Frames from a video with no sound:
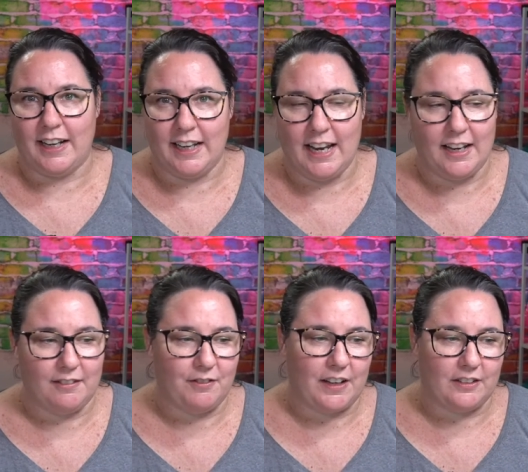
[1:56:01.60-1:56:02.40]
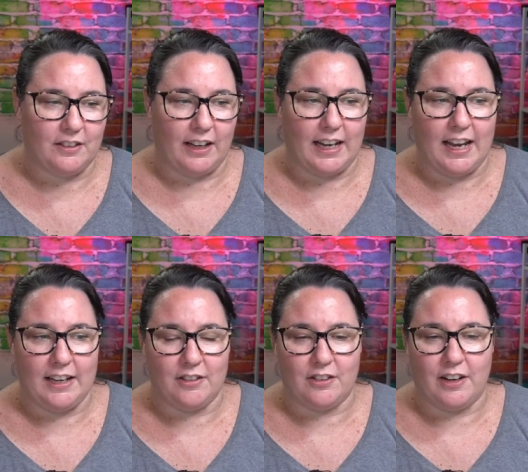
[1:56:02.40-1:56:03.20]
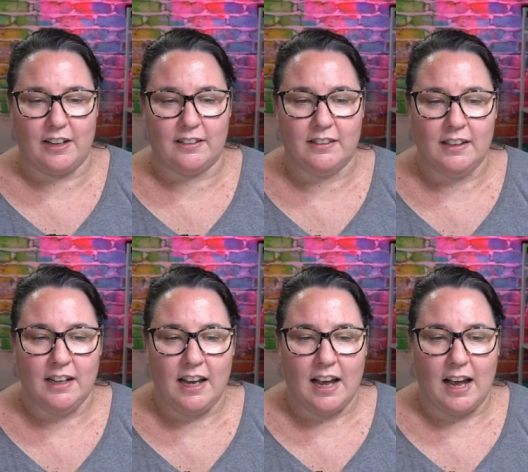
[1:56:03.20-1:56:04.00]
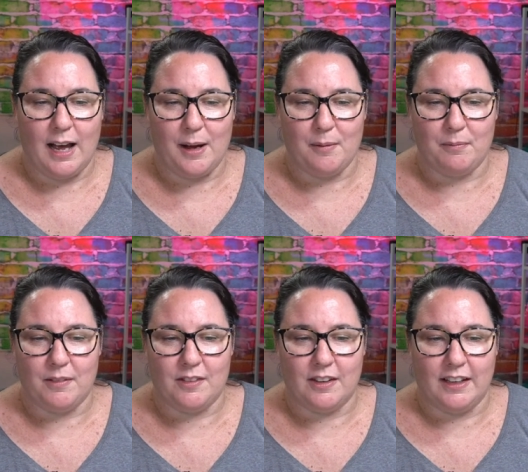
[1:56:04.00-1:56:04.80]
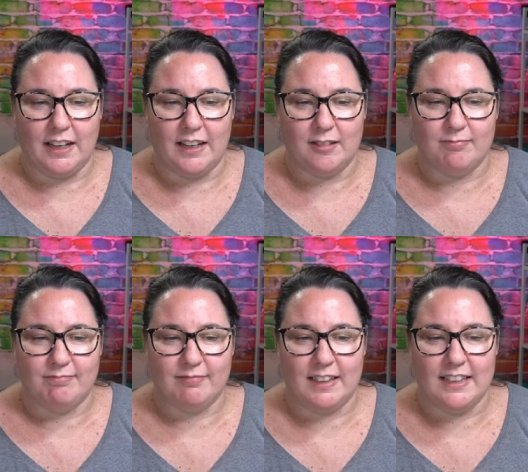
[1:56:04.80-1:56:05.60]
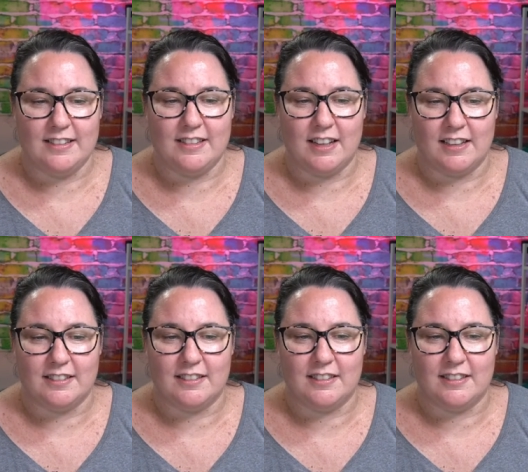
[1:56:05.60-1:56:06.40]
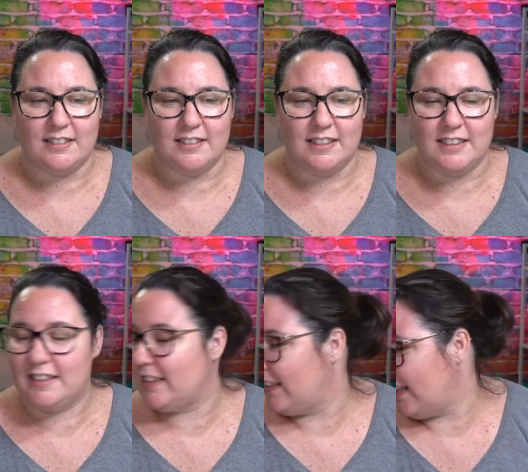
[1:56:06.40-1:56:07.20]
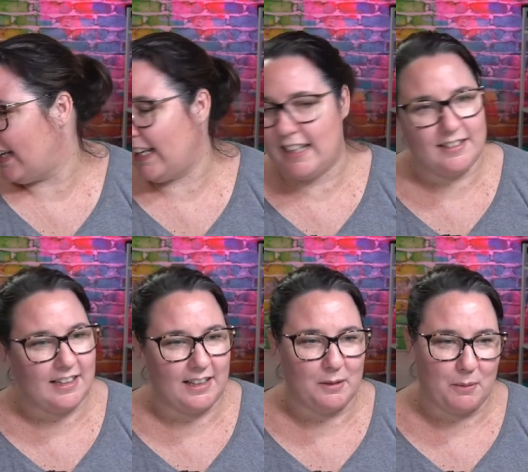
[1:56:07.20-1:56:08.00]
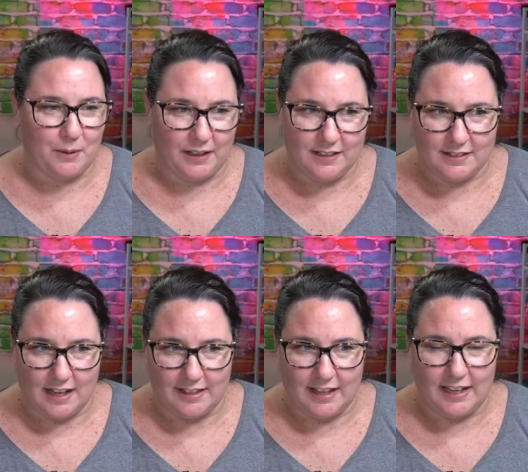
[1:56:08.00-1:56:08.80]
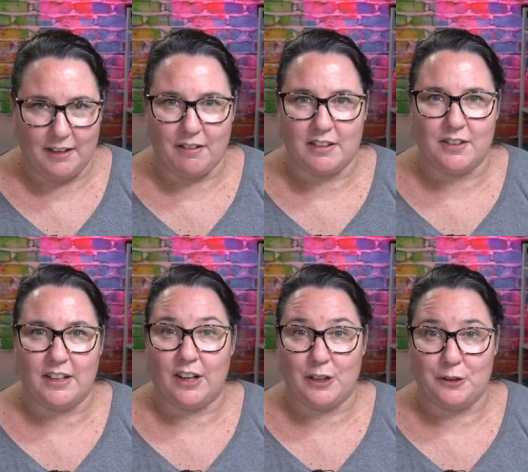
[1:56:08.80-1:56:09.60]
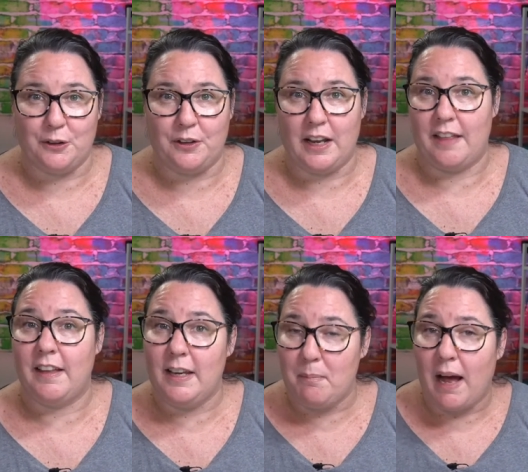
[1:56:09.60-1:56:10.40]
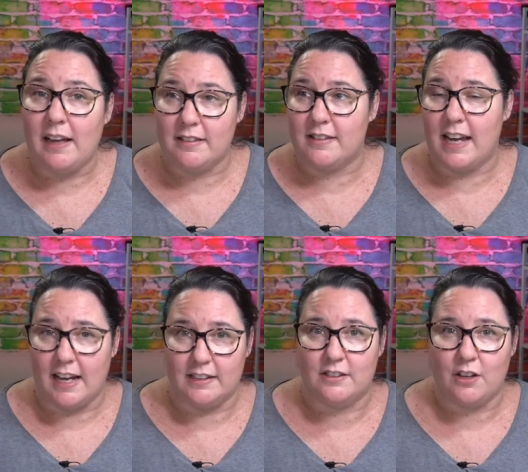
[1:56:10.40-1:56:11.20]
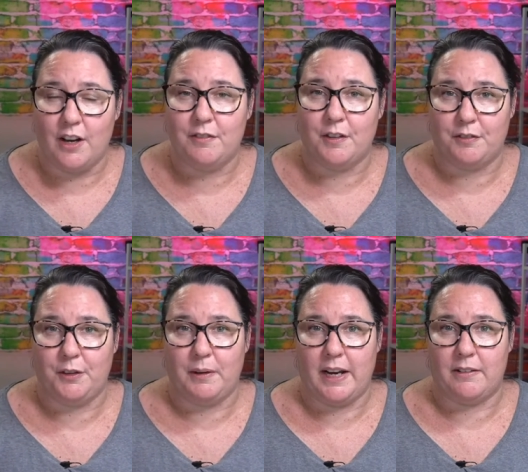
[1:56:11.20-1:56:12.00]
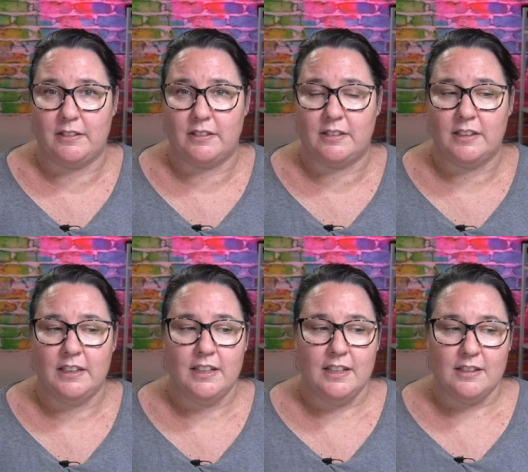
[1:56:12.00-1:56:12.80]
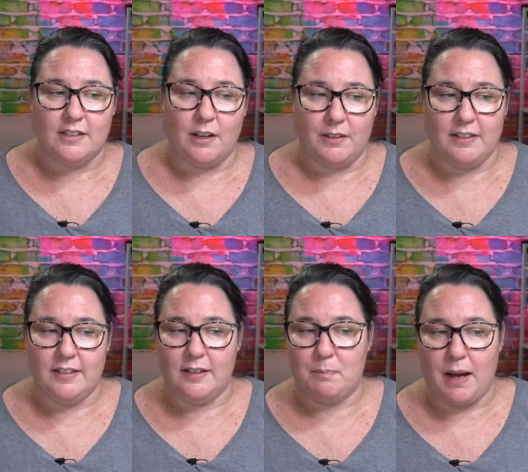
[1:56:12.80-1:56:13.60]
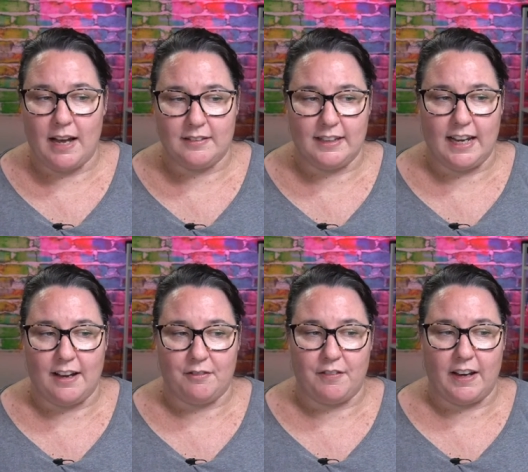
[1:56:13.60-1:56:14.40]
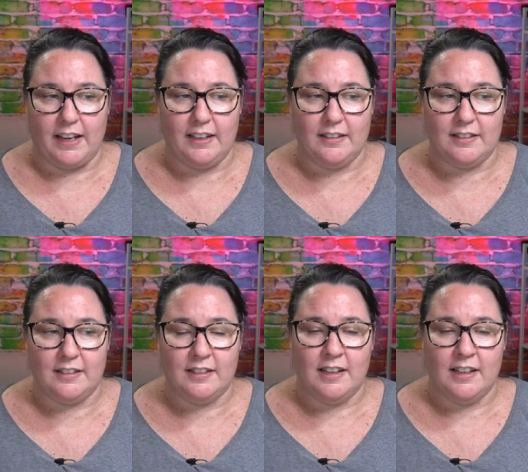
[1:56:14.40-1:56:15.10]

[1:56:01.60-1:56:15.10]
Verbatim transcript: hair fashion, like a hair designer. Um, so yeah, it's just he does that in the mornings, and then he runs around like a loon, and then he passes out inside for a few hours. So this is his passing out phase,